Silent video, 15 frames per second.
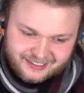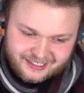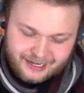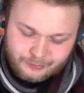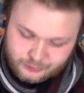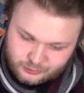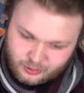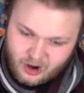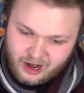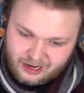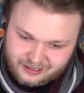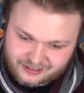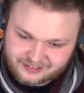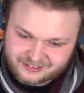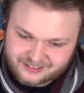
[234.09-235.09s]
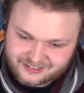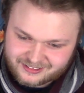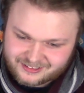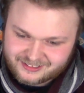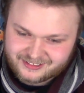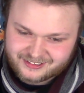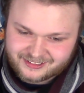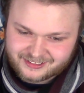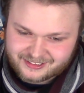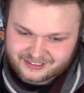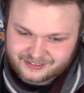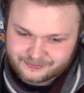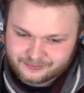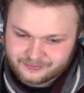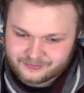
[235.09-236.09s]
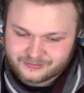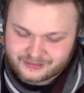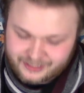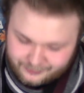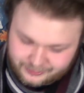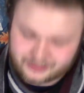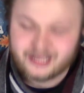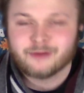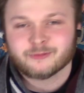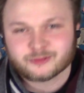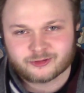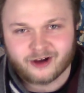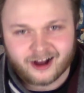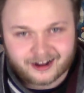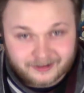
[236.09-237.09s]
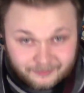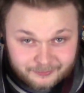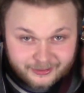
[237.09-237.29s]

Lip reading: was wrong. It was wrong.